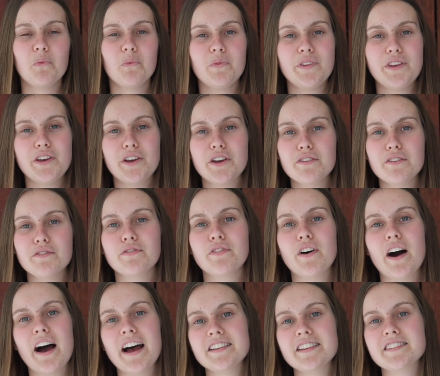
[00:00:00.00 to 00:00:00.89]
you can
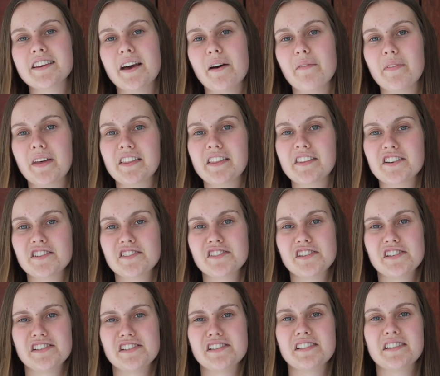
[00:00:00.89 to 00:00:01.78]
find something that
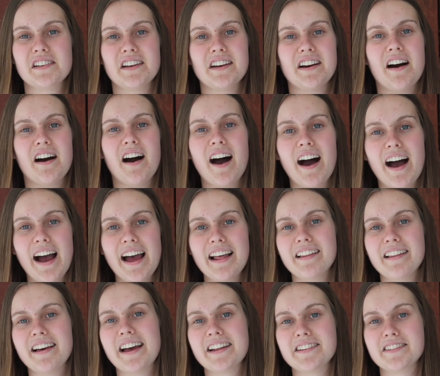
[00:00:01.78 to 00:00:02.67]
just
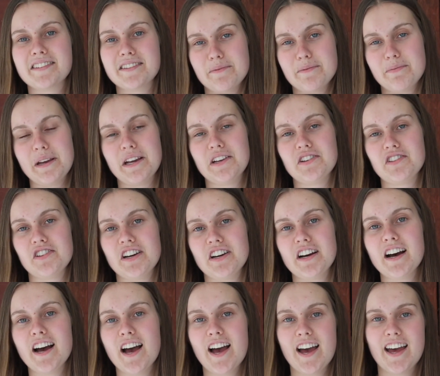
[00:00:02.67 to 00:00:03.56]
highlights the picture
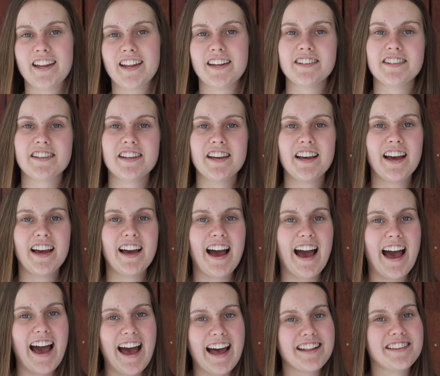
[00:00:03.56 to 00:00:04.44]
and
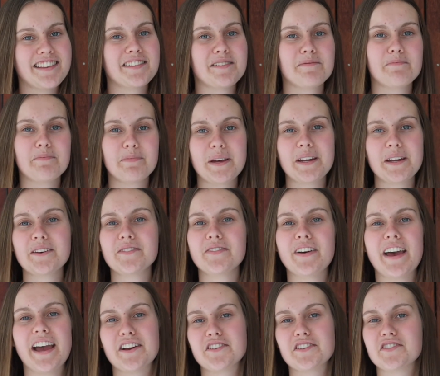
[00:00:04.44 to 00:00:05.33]
adds a bit
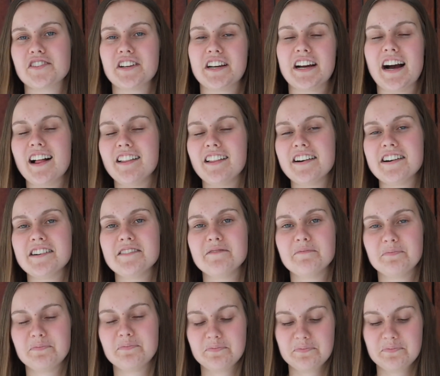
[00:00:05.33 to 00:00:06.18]
of extra color